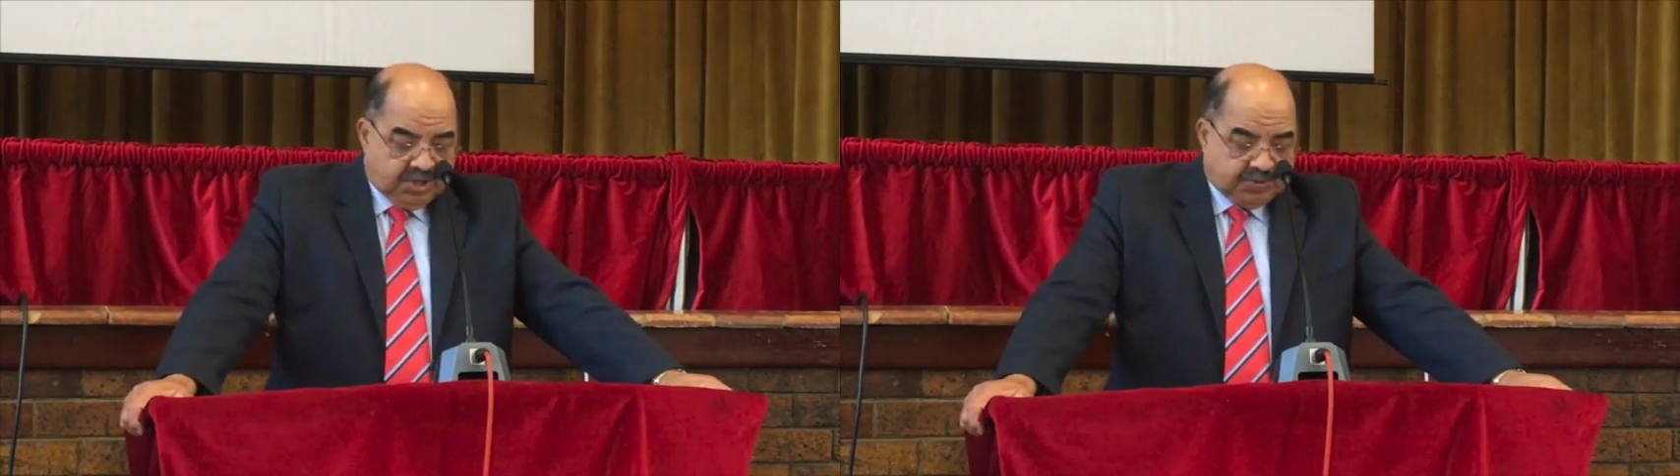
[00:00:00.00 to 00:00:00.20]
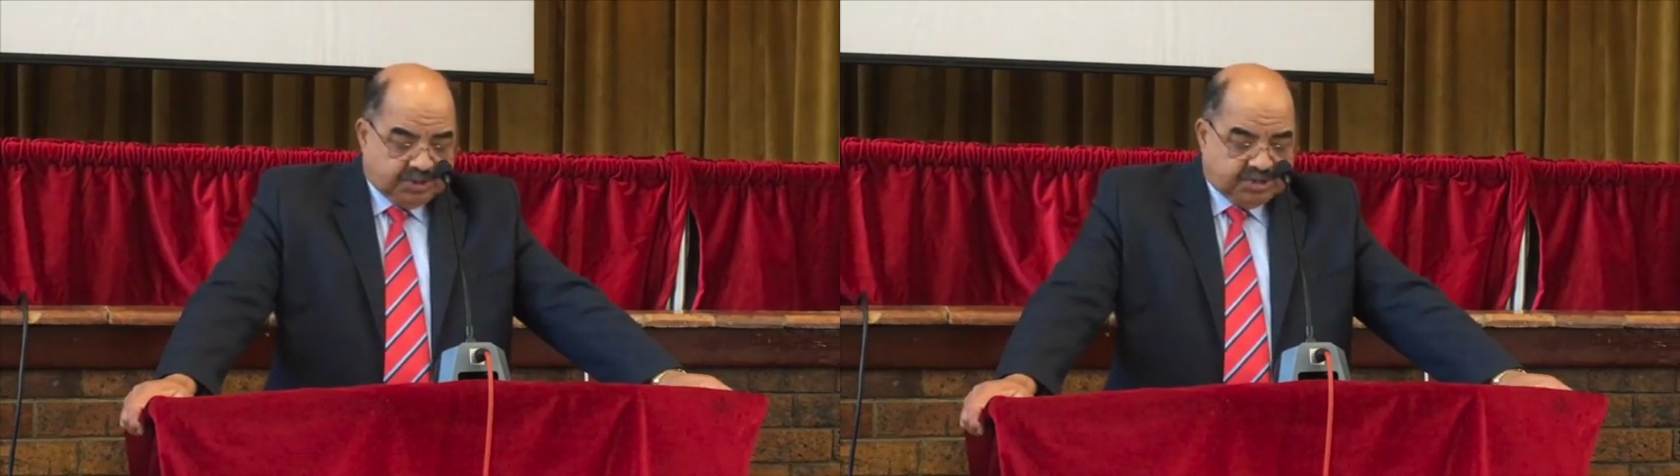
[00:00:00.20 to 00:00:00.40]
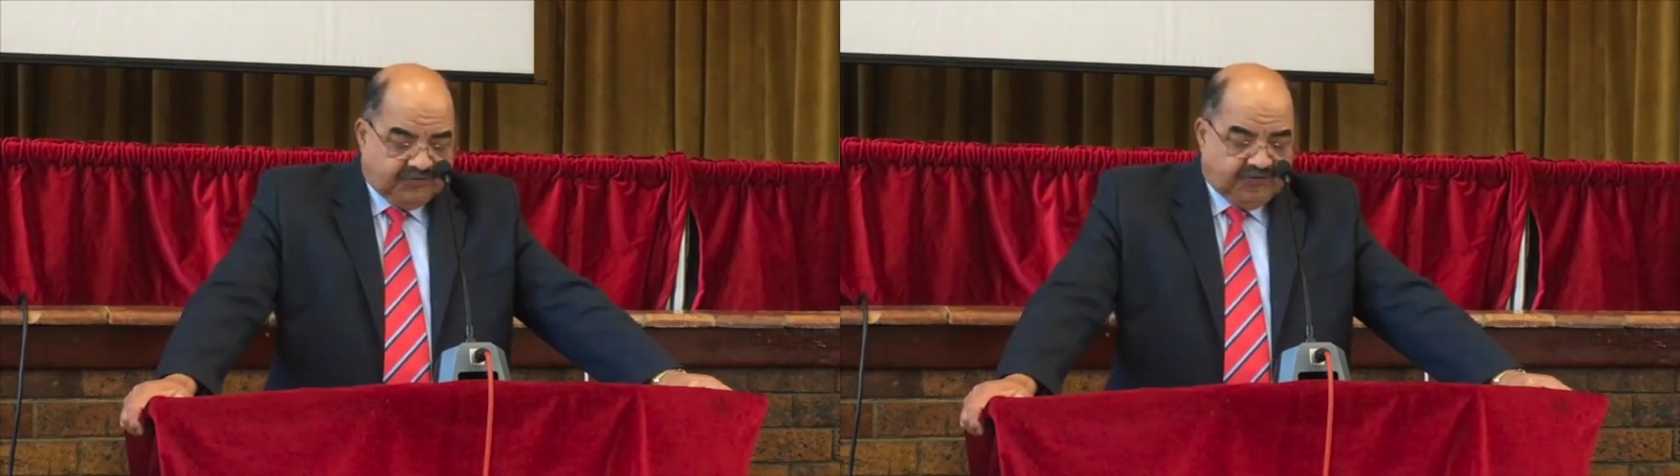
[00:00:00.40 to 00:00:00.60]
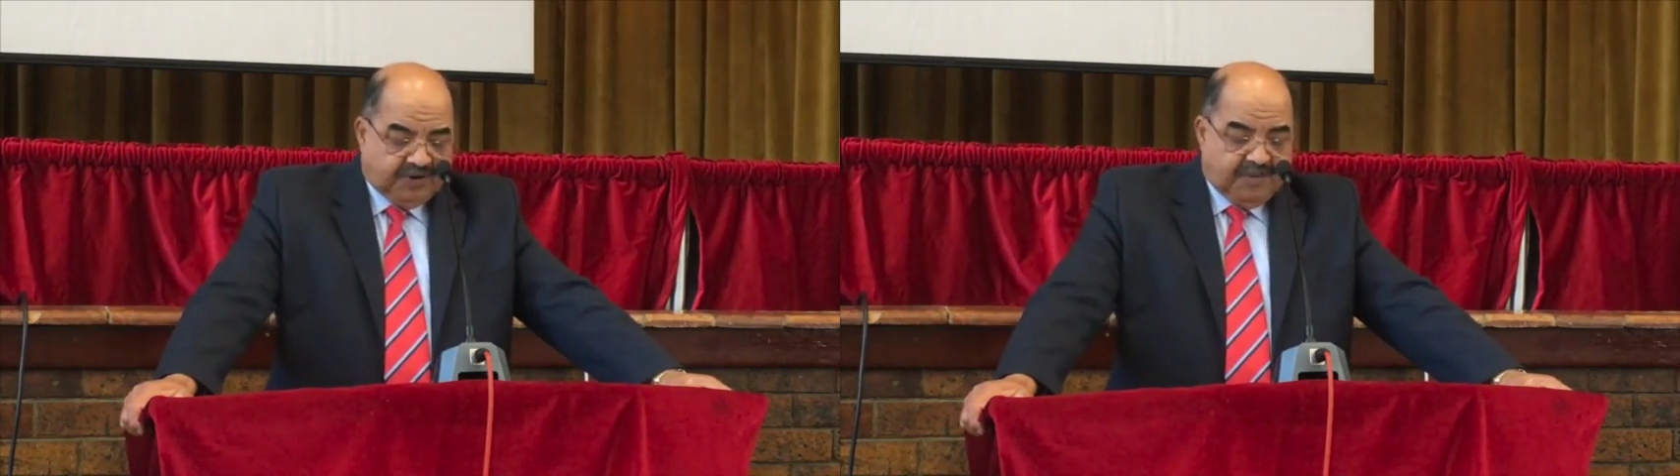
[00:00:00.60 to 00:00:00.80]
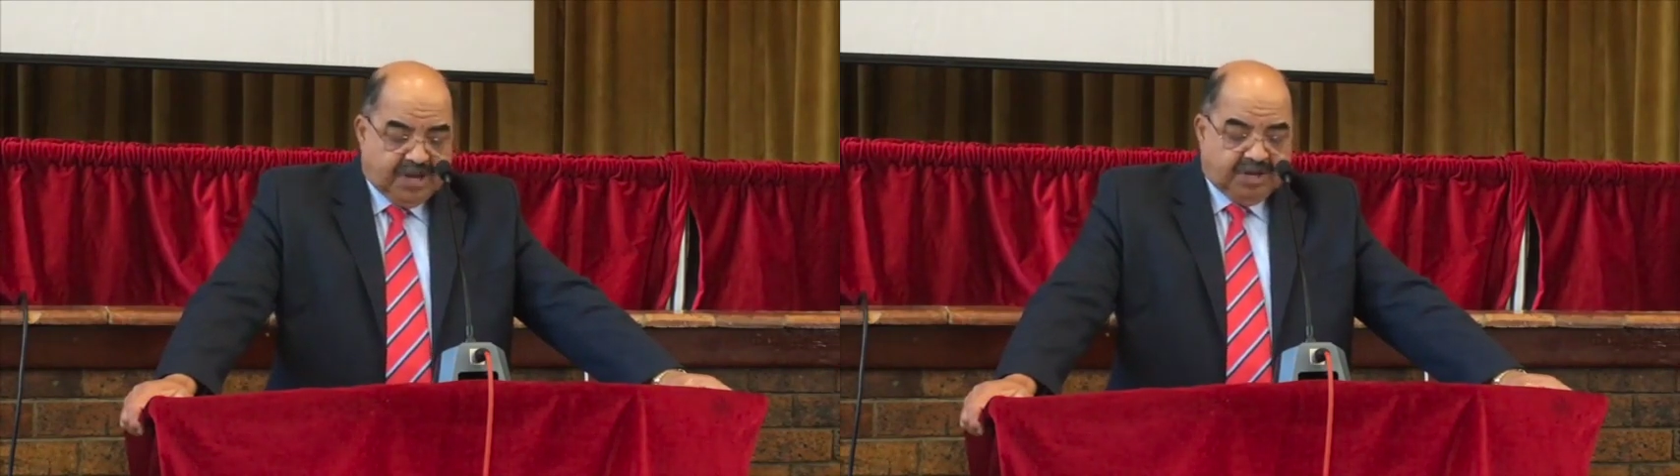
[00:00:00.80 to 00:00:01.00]

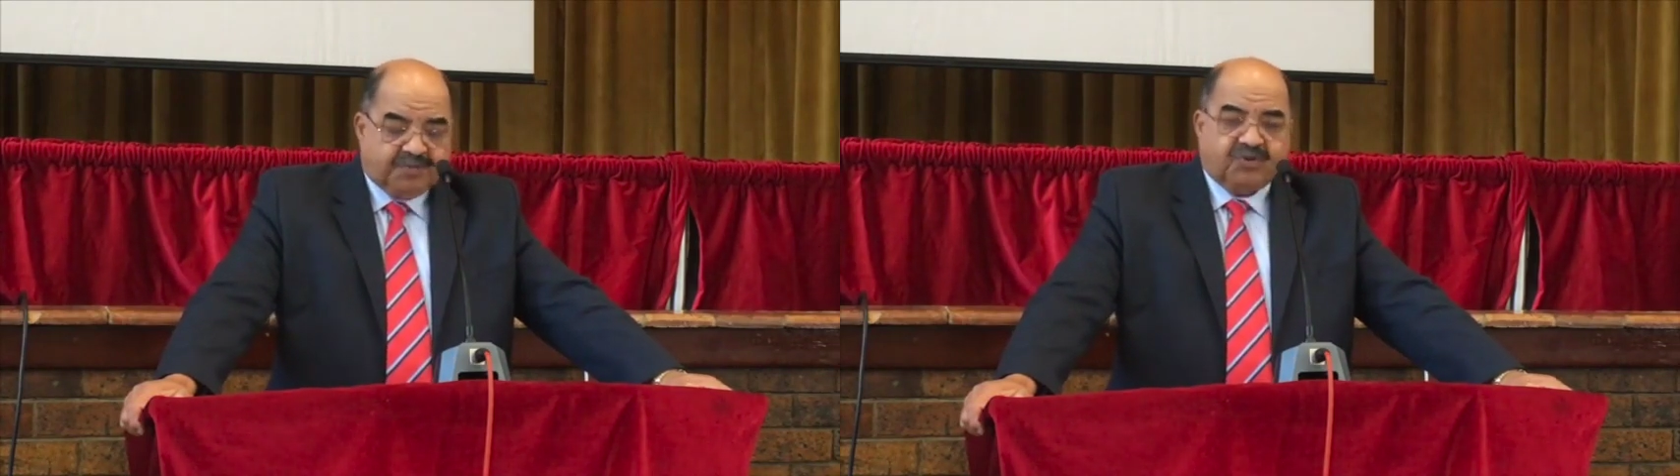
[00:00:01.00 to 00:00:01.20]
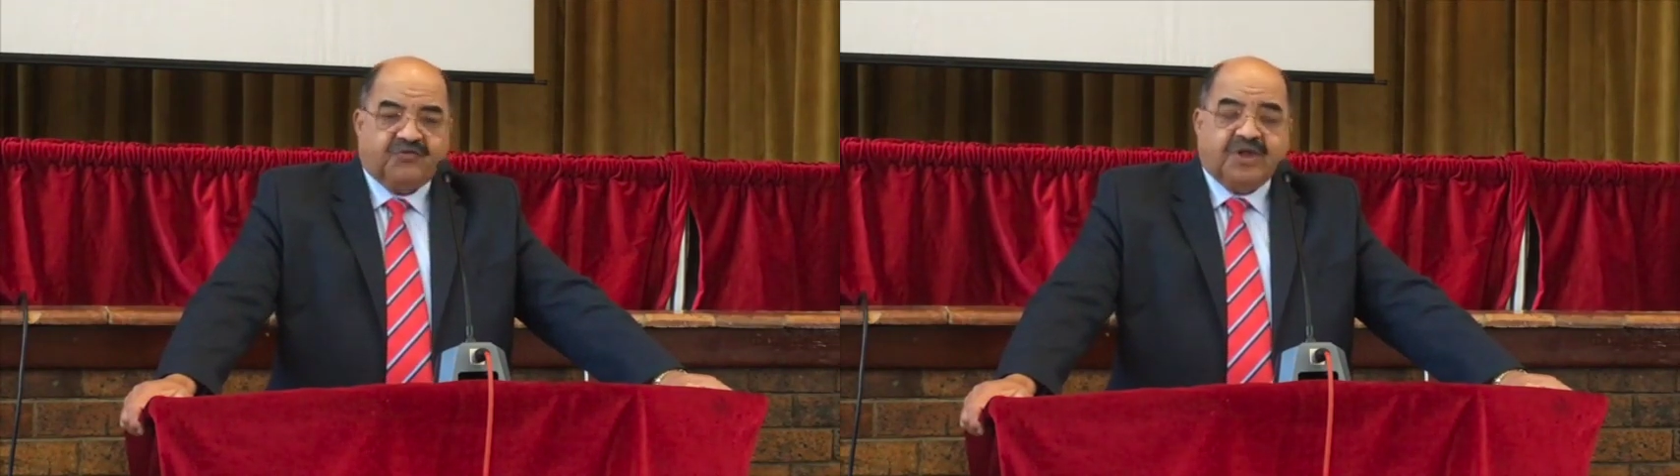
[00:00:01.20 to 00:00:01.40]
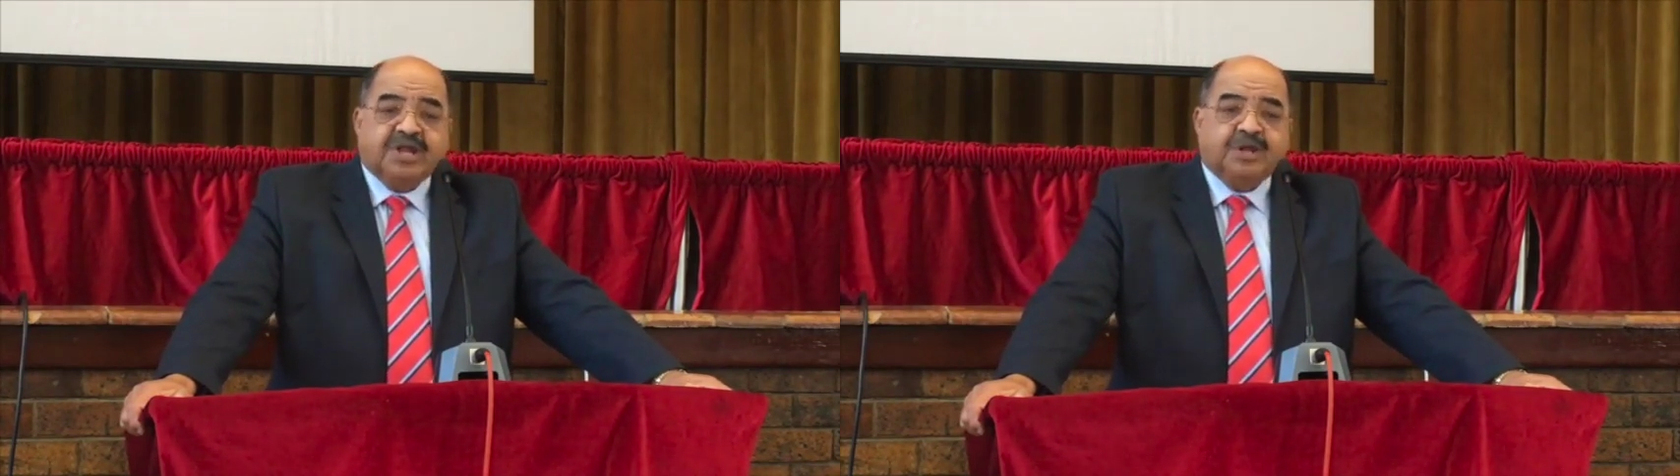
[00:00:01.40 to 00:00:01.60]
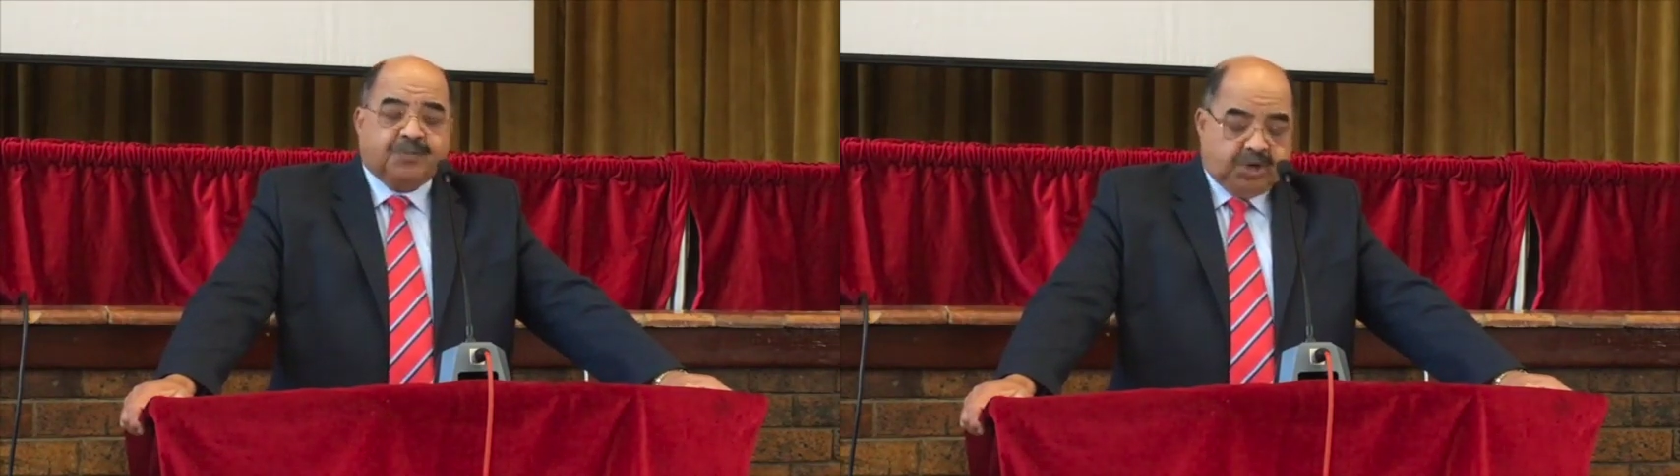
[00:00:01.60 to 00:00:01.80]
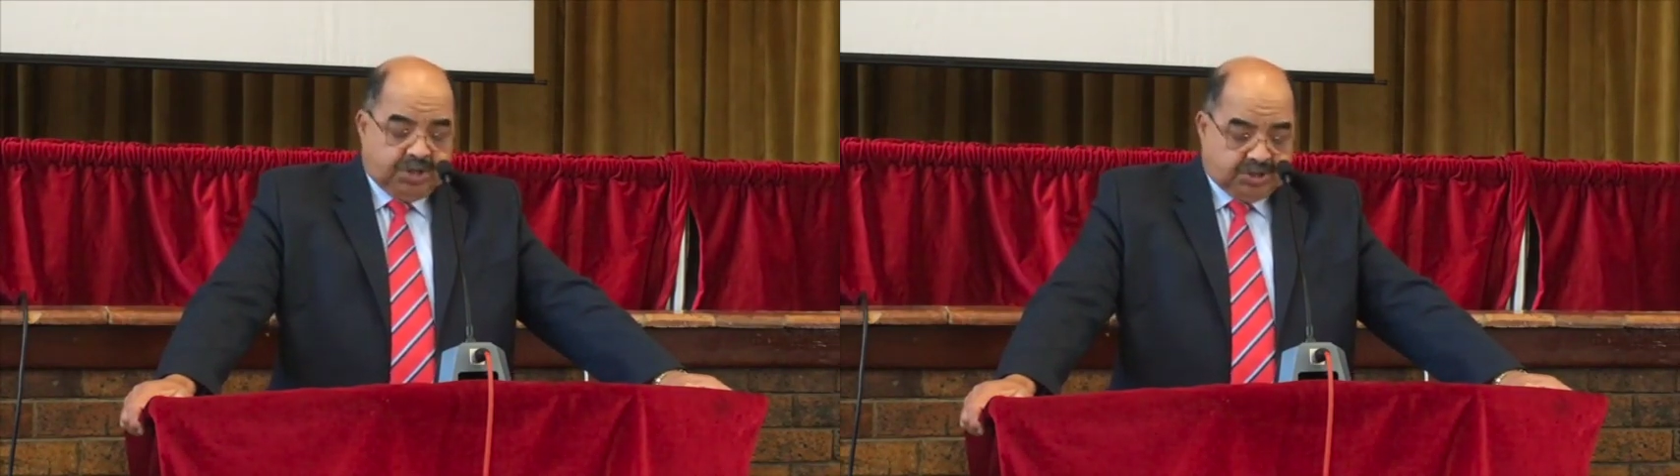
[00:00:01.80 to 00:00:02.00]
specific manner
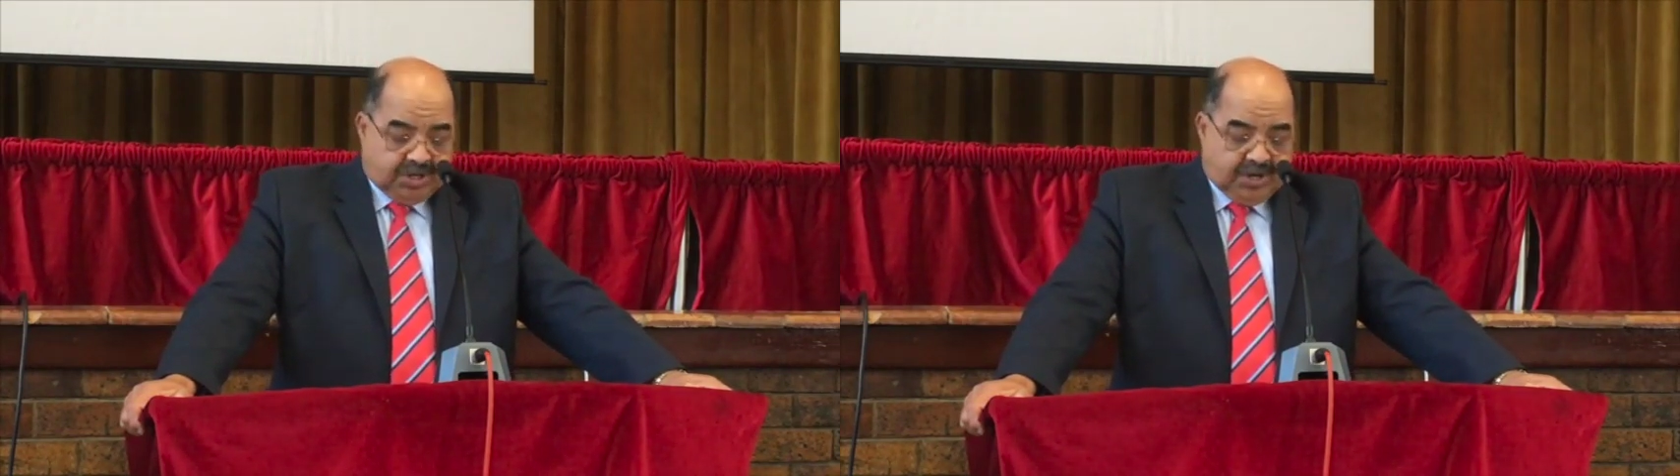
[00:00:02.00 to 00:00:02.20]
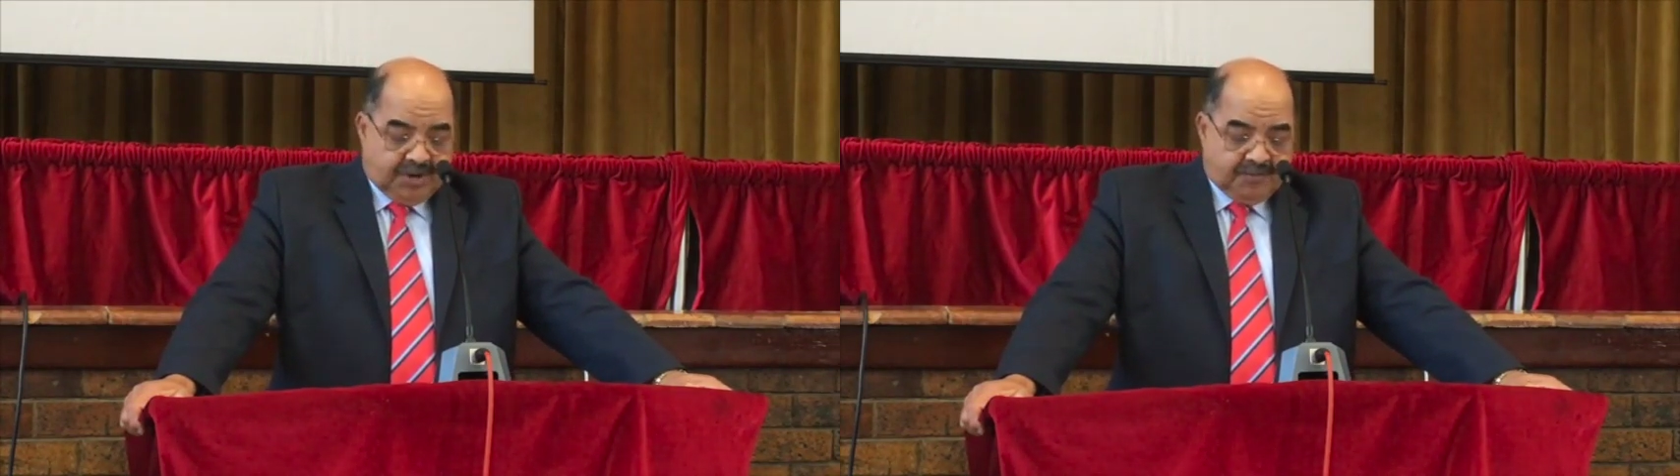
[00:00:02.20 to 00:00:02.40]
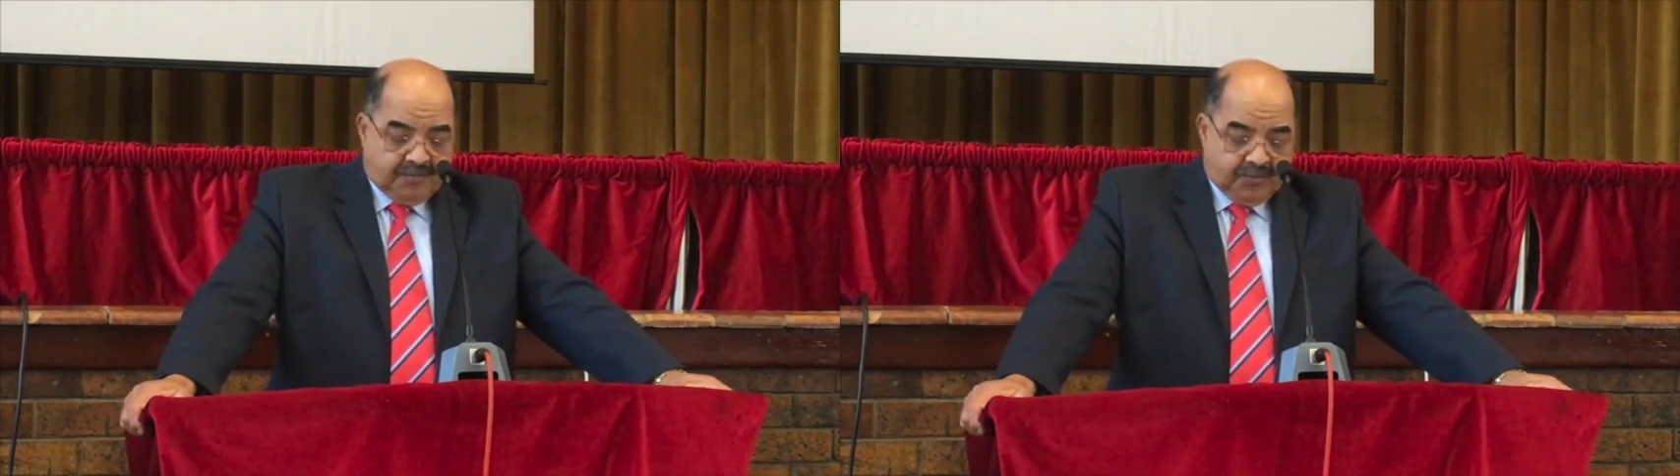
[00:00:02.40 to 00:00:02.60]
prophetic preaching,